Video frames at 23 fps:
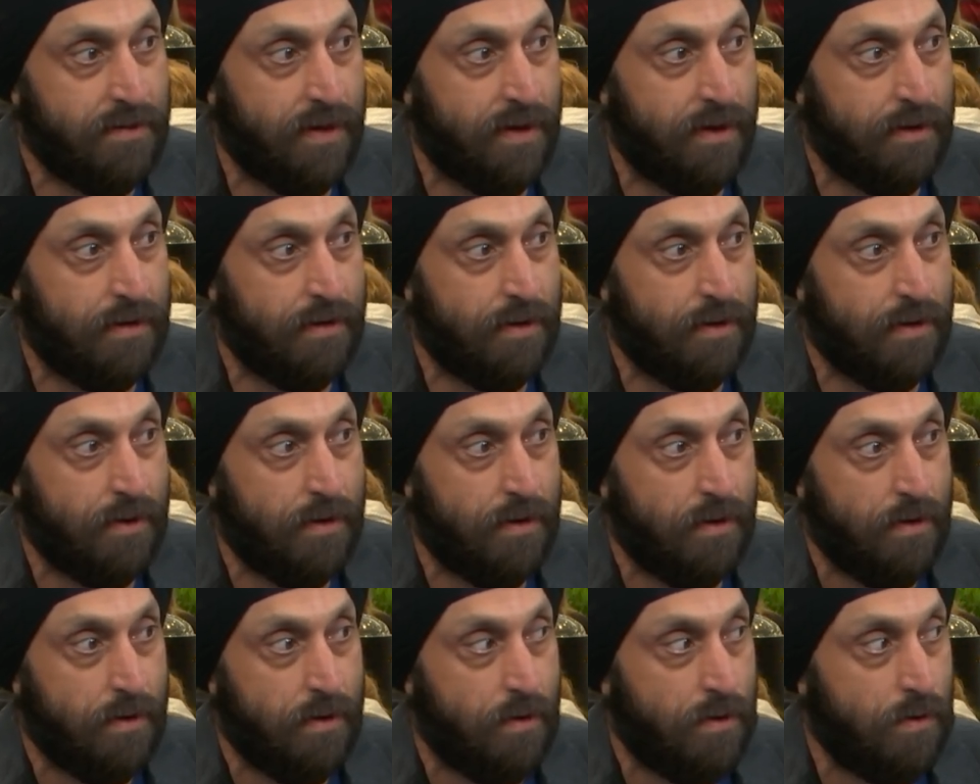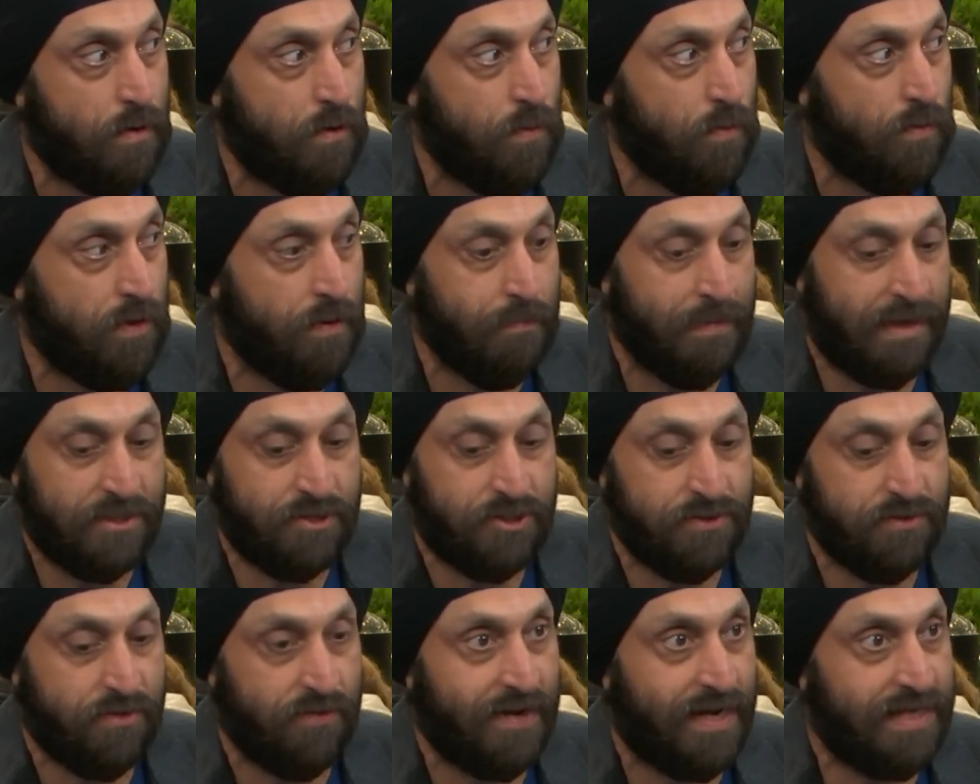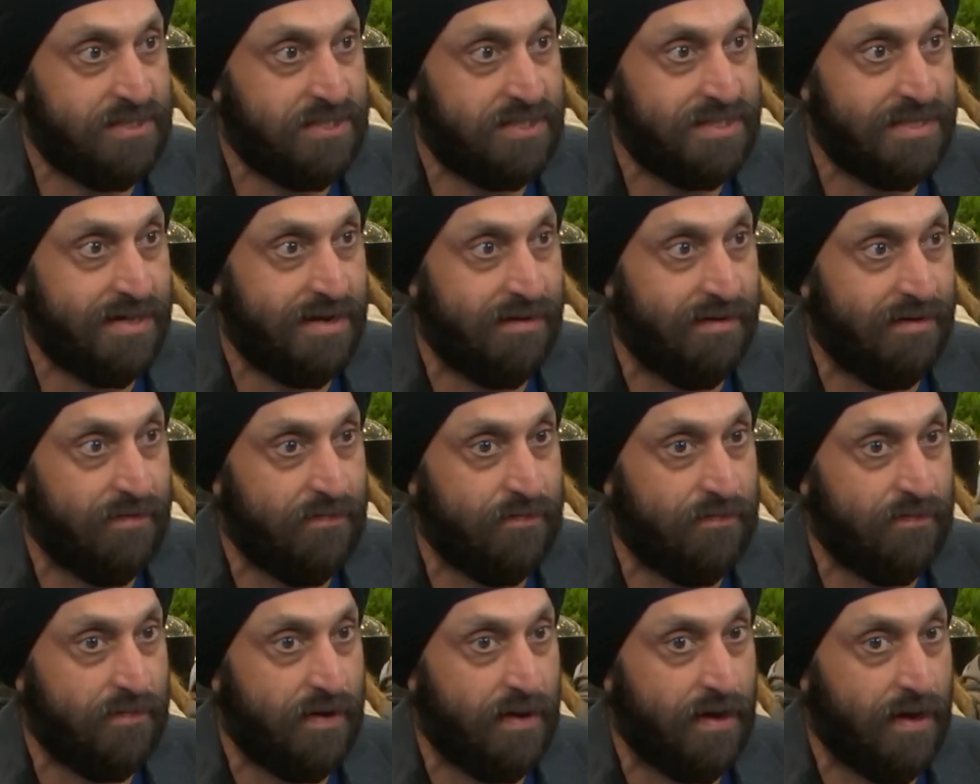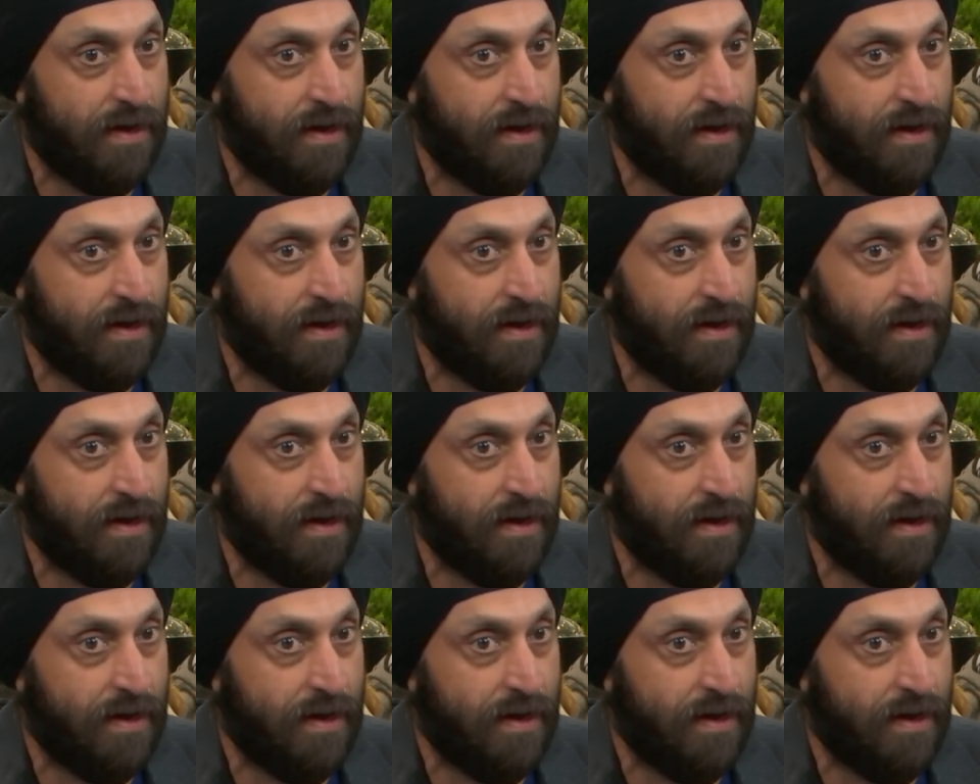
that we measure the right stuff,